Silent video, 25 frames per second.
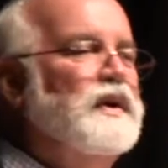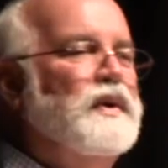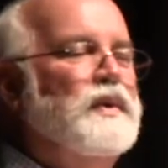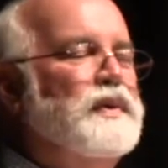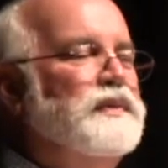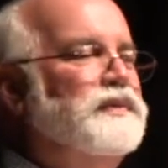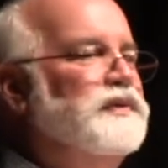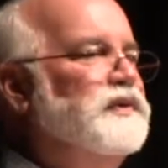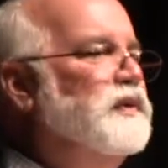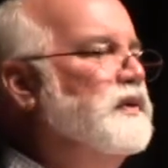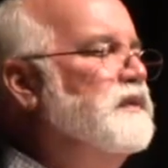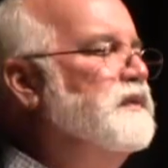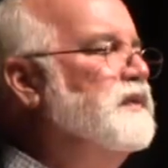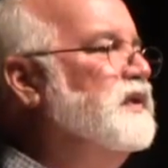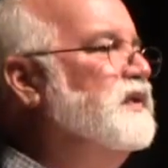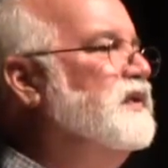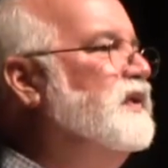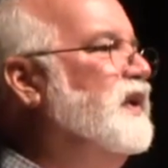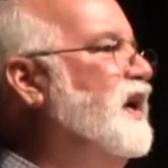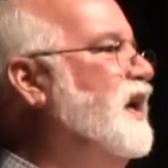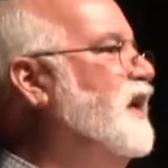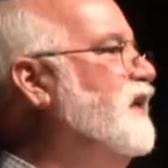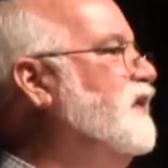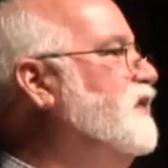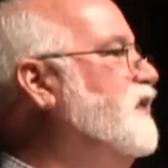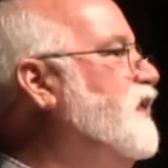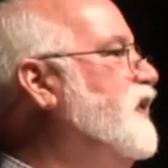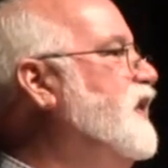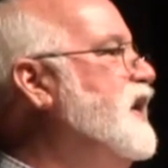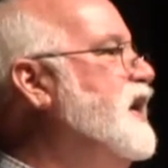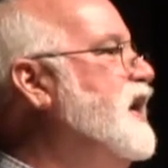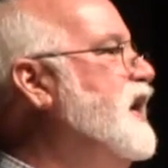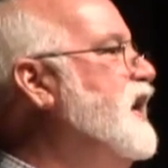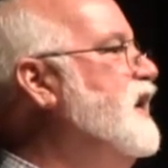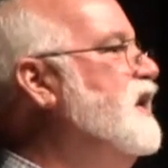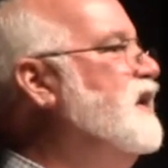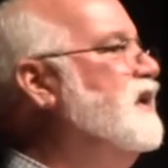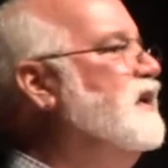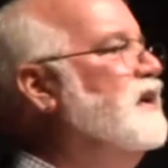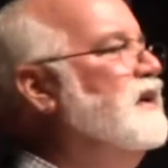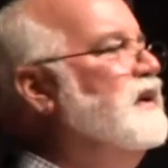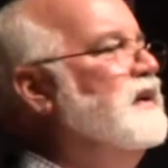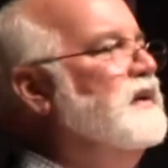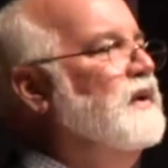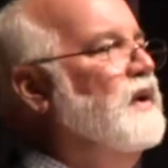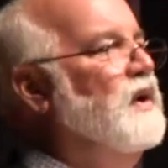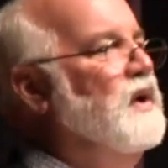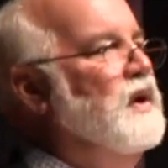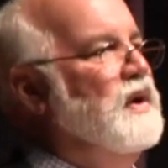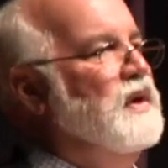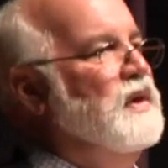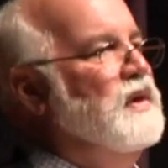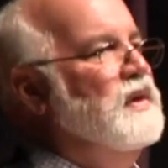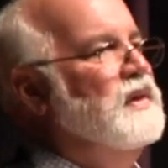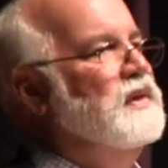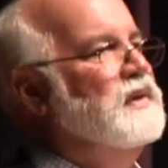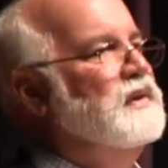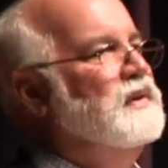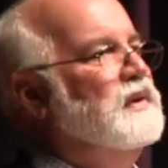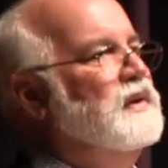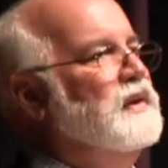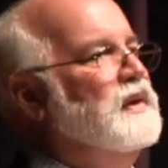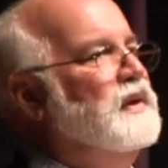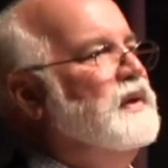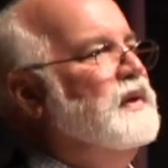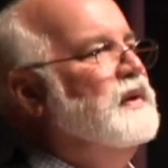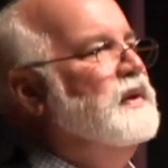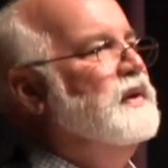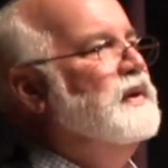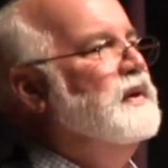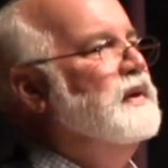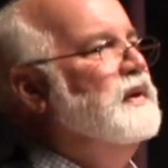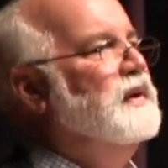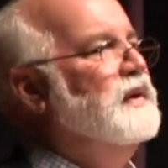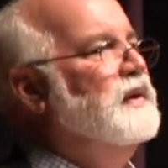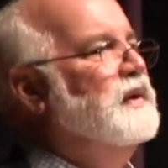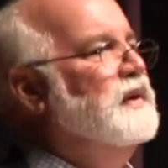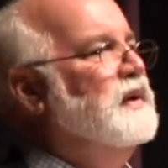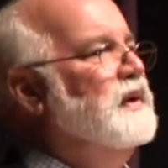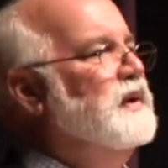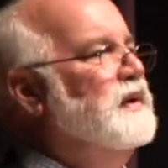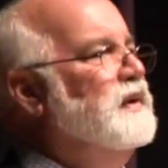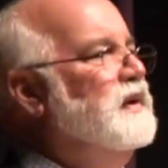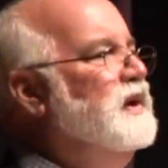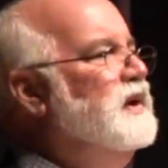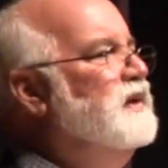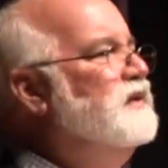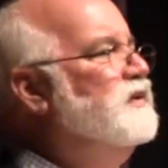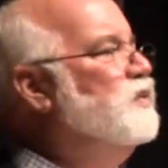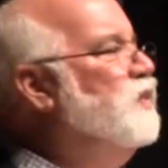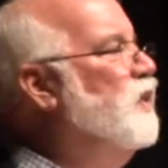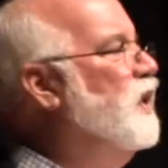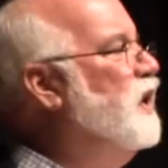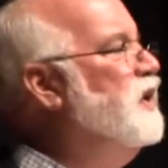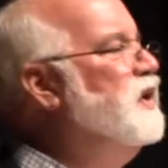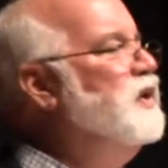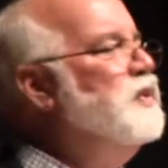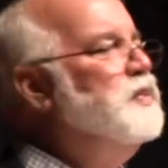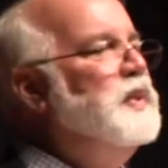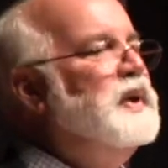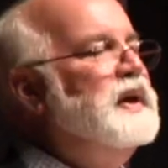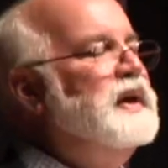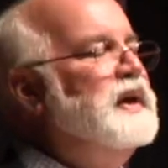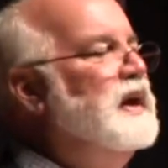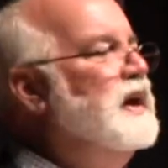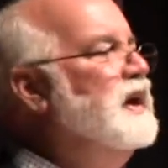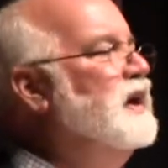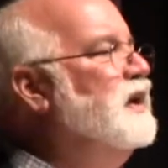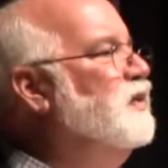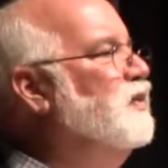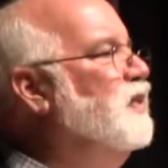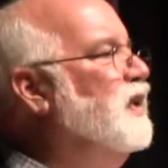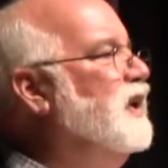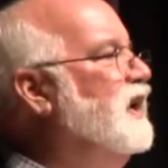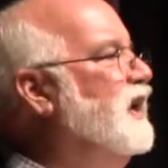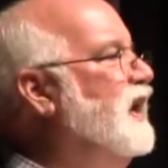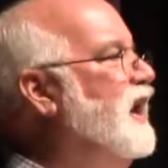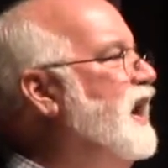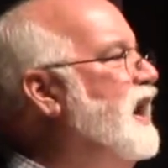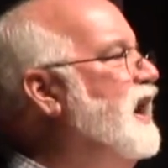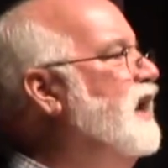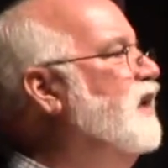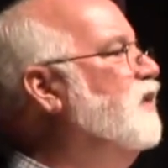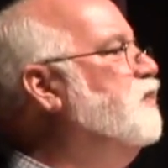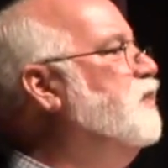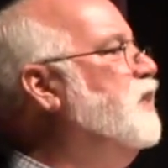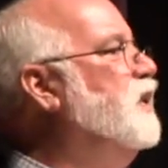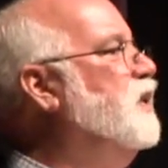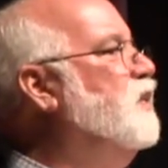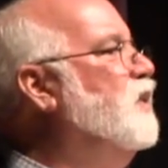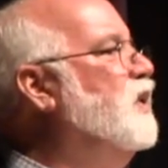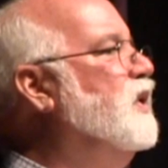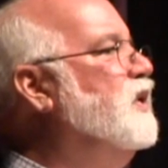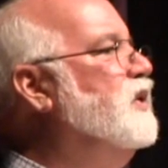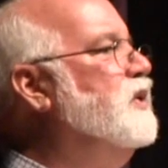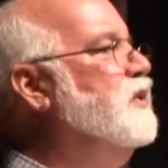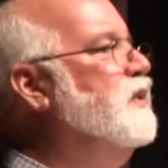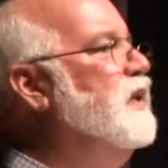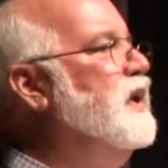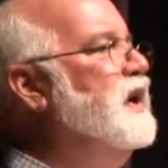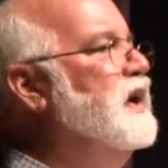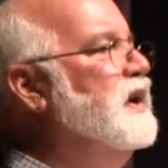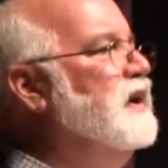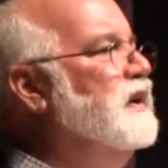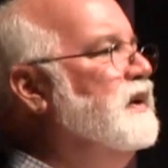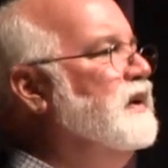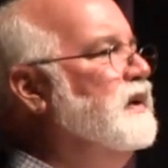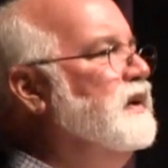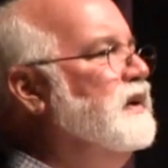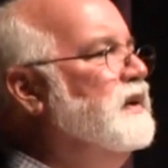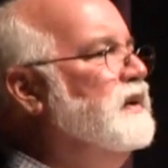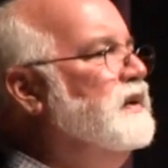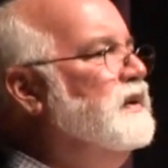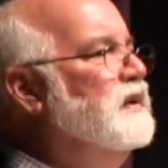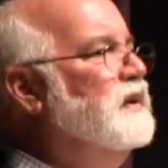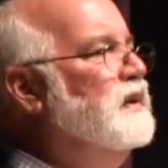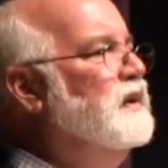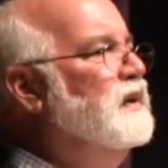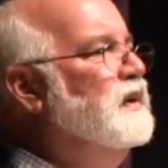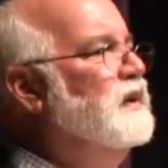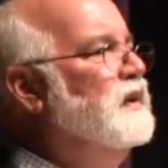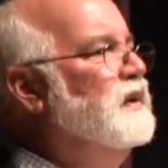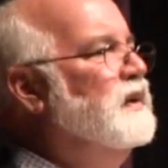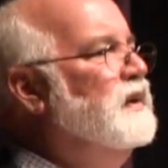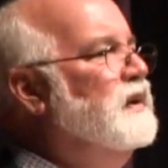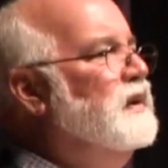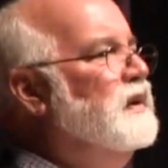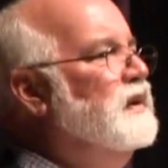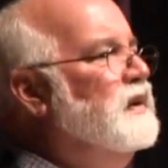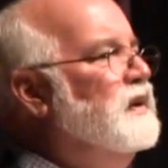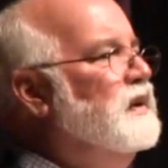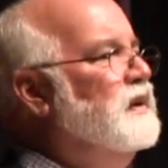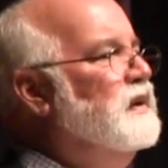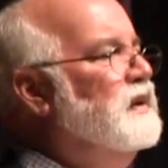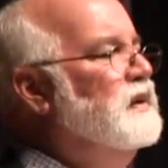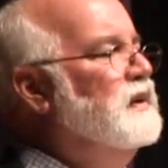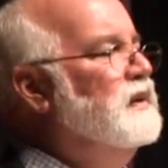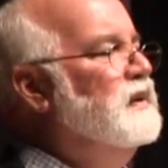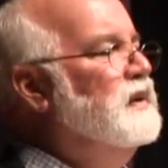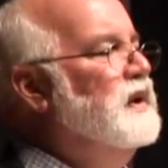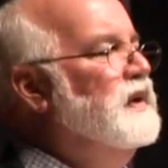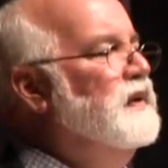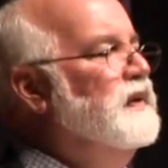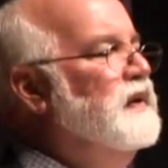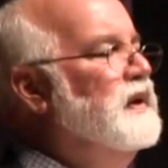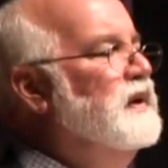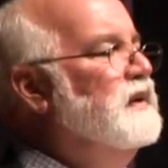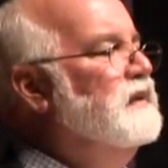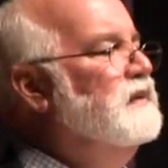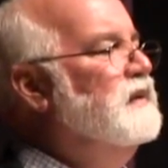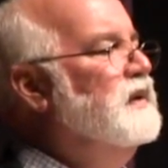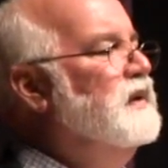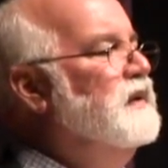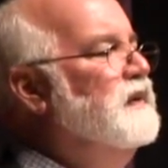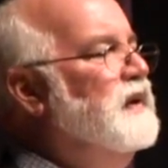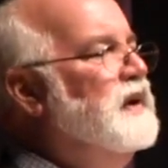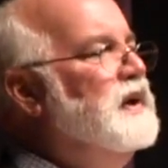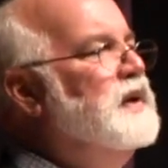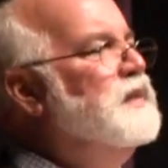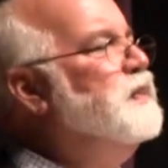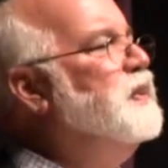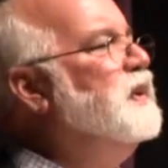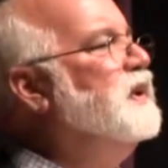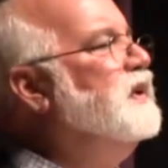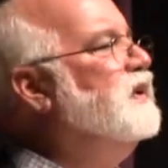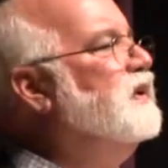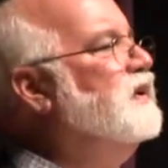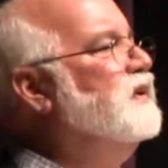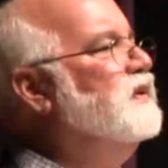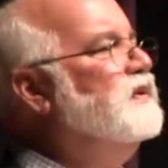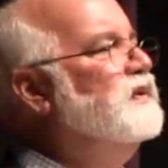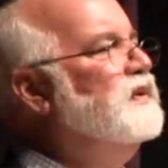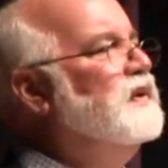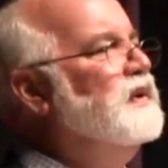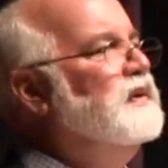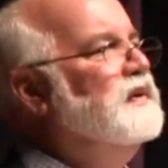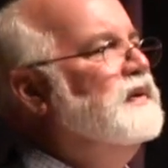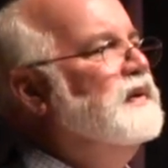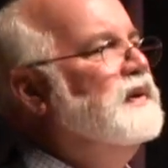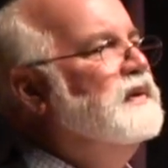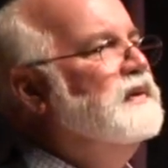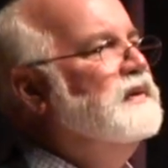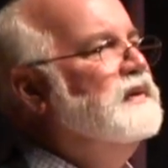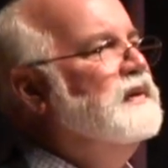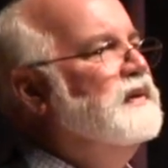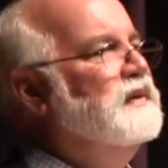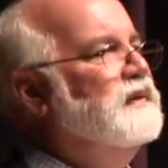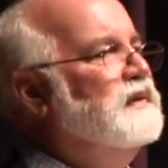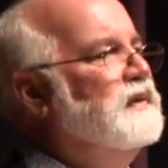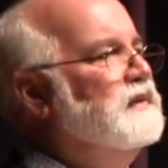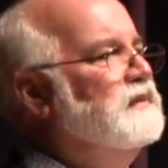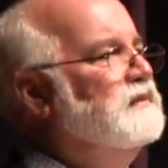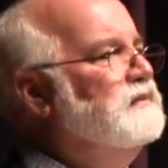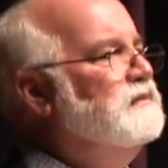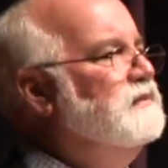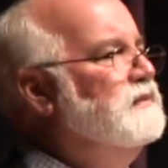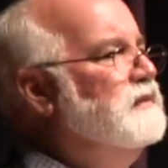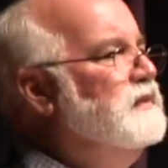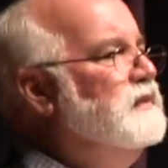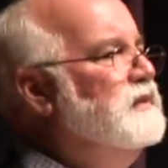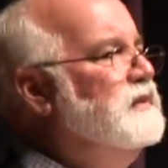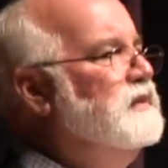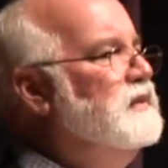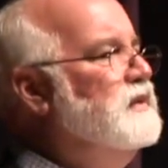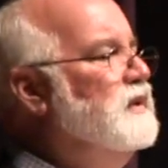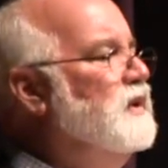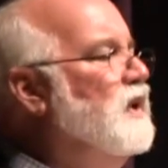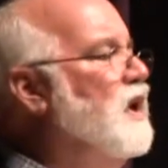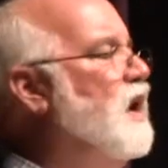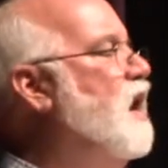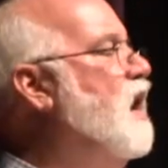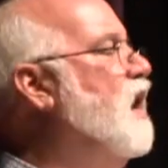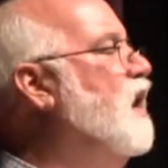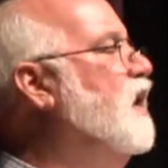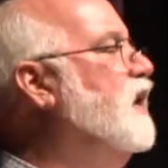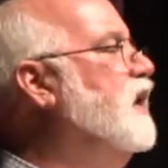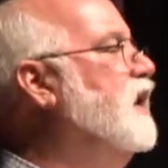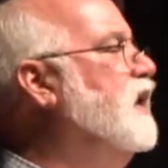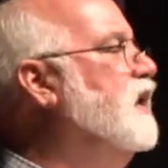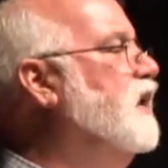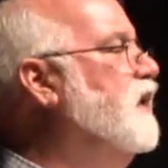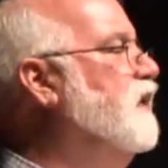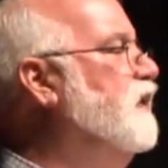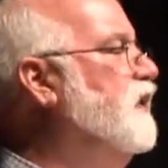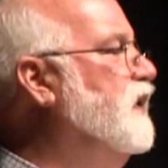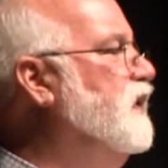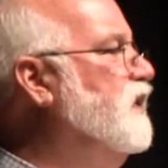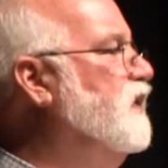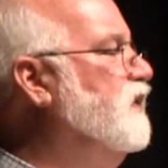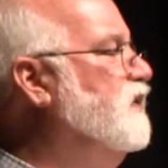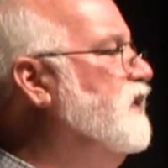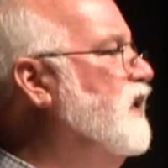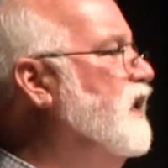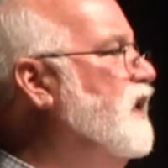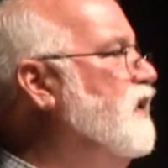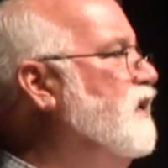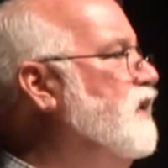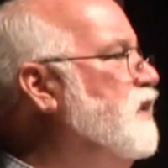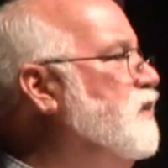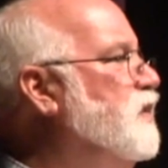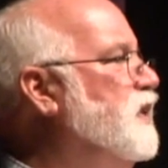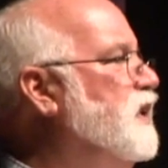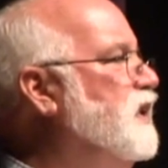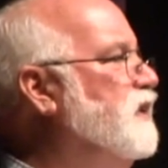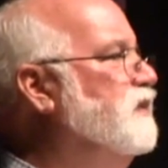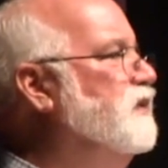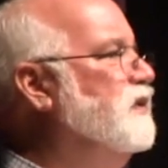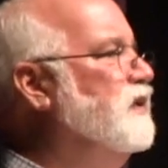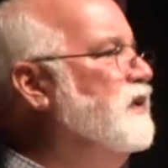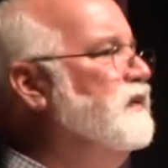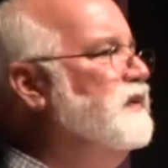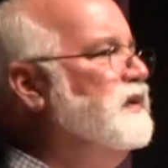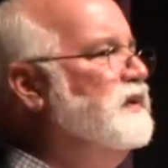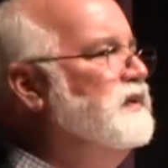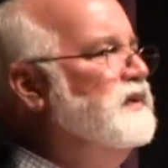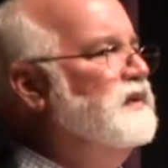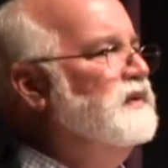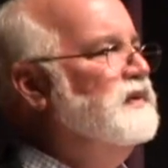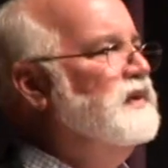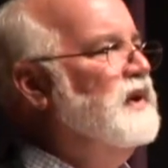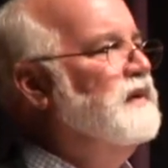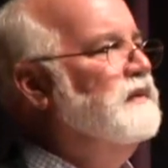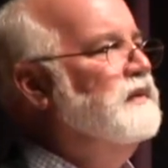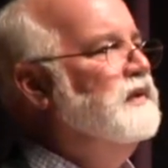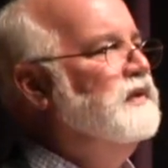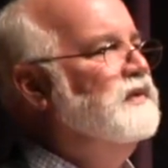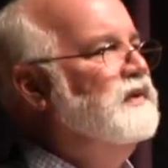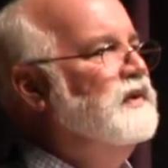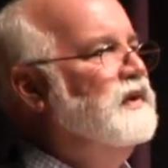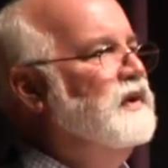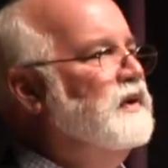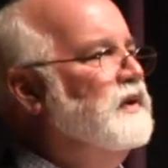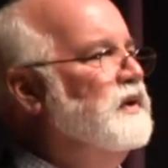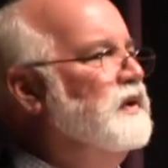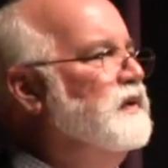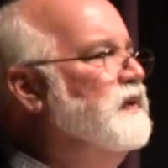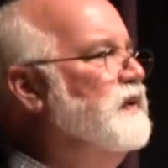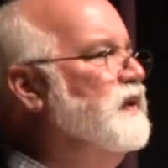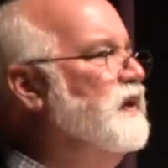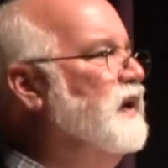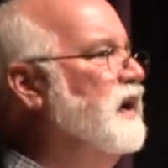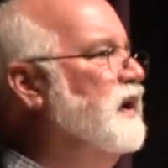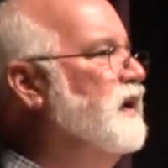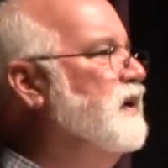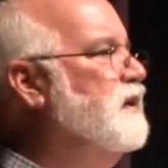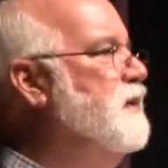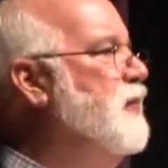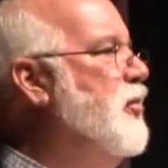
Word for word: go of service as the end all. Uh, it's where you begin, but it can't be where you end. And the, and the impetus and the, and the longing and the desire to be of service is obviously a good thing.